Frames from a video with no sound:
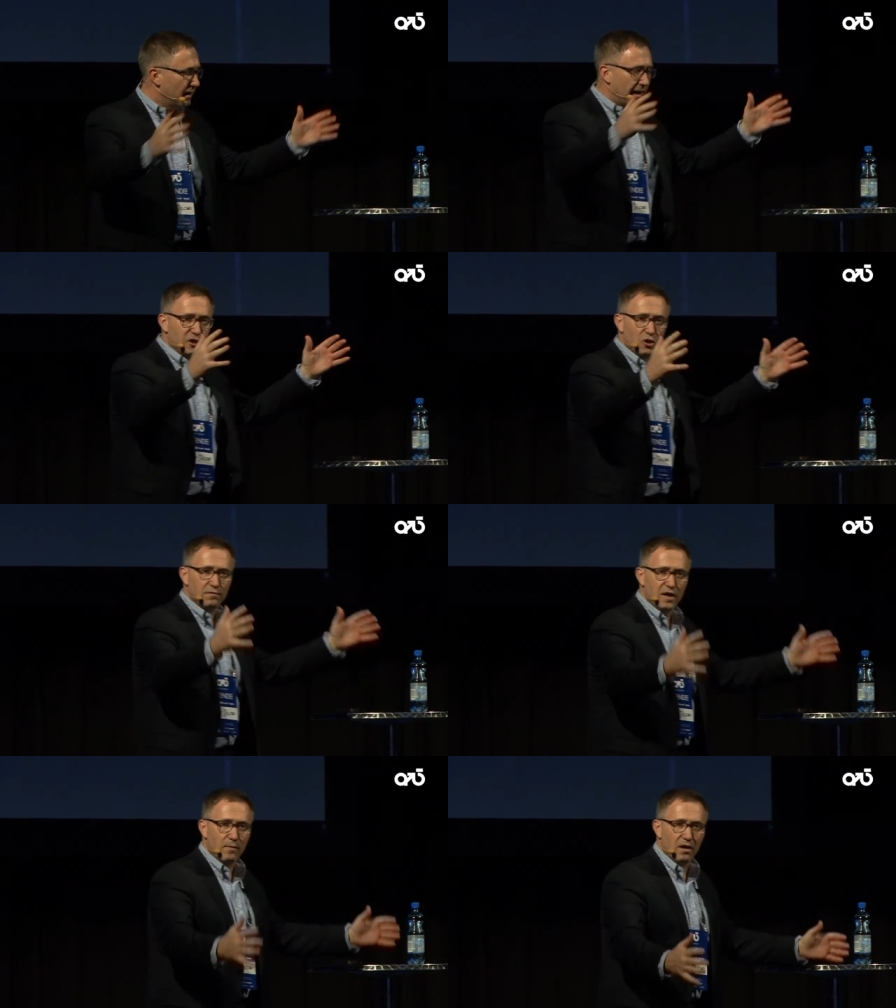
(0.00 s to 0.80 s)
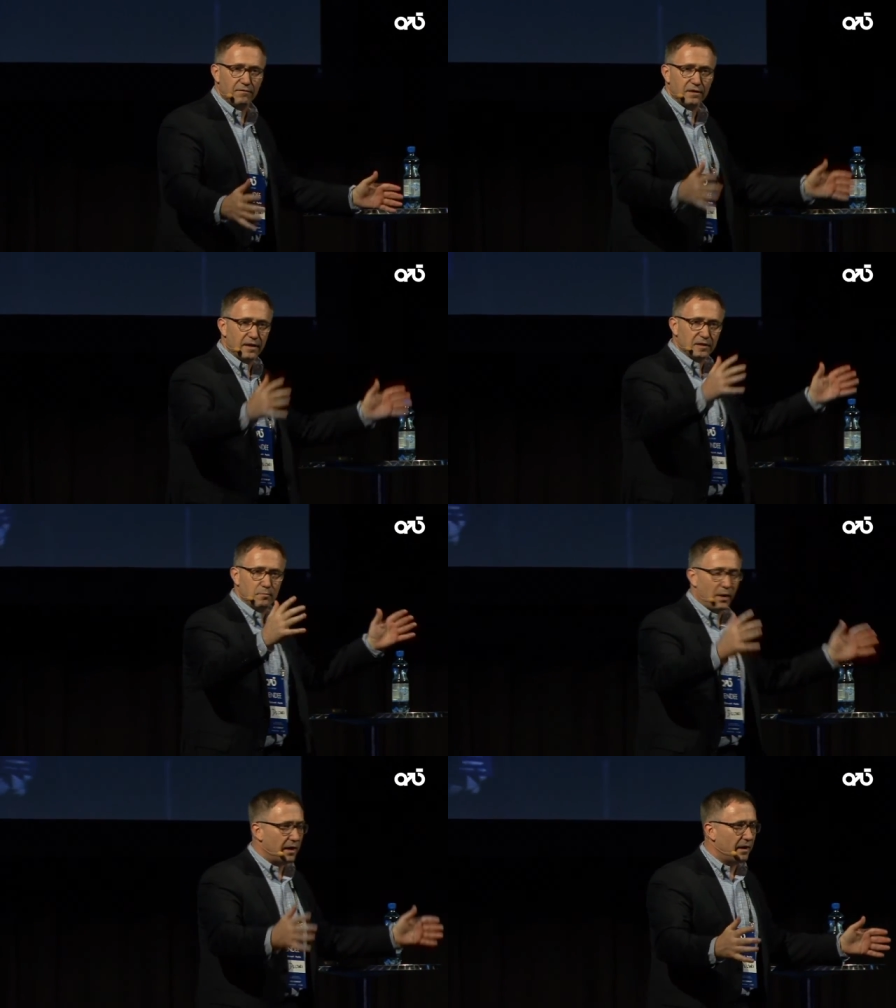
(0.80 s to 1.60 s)
each of them are having their
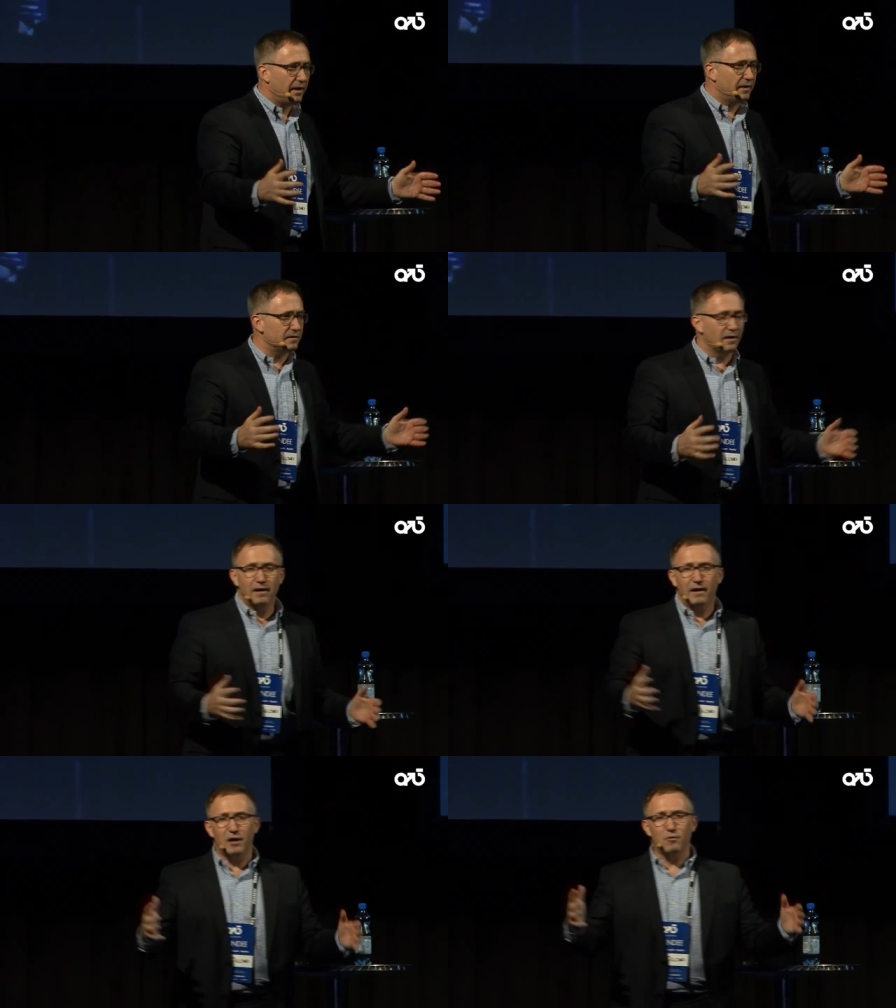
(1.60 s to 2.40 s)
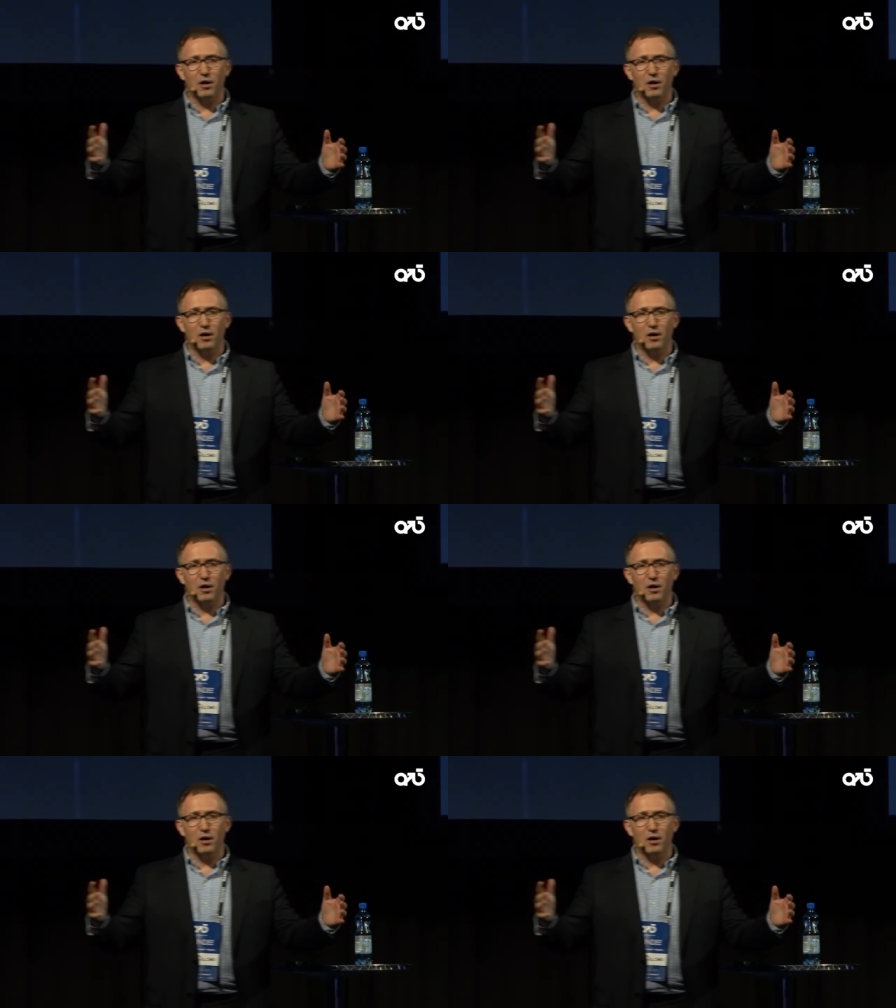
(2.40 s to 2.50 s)
space, and we